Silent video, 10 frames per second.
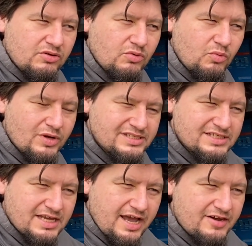one
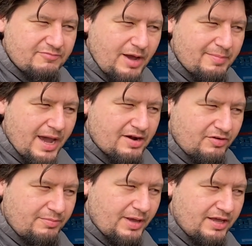side of my
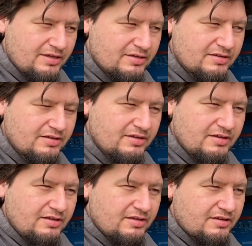battery bank,
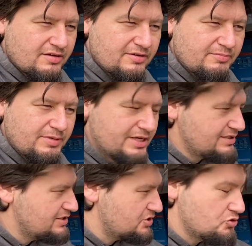because
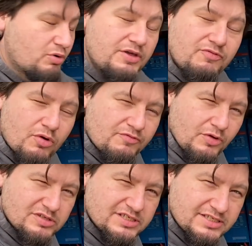it's a 24
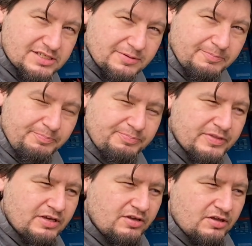volt system,
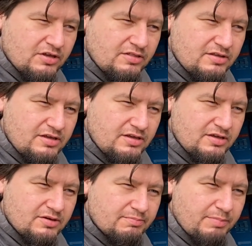
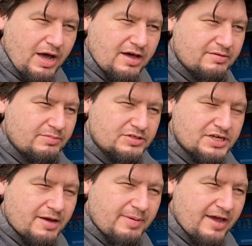the bottom or
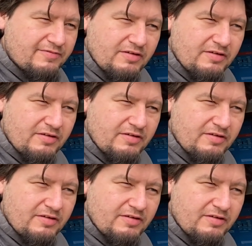top half, I